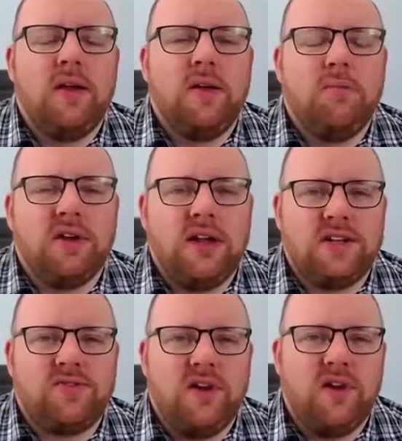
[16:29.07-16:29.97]
But
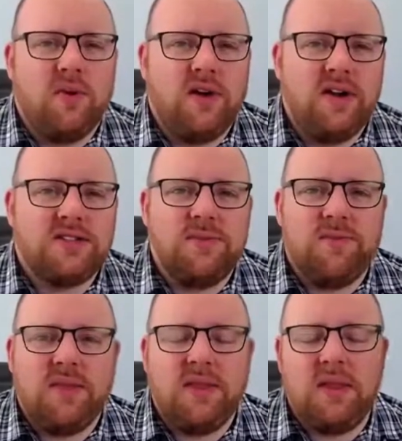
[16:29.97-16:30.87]
cash flow wise,
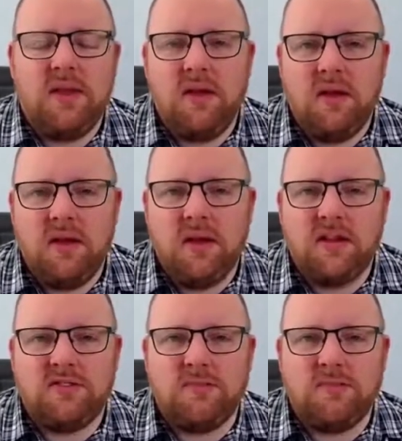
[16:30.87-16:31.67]
it's a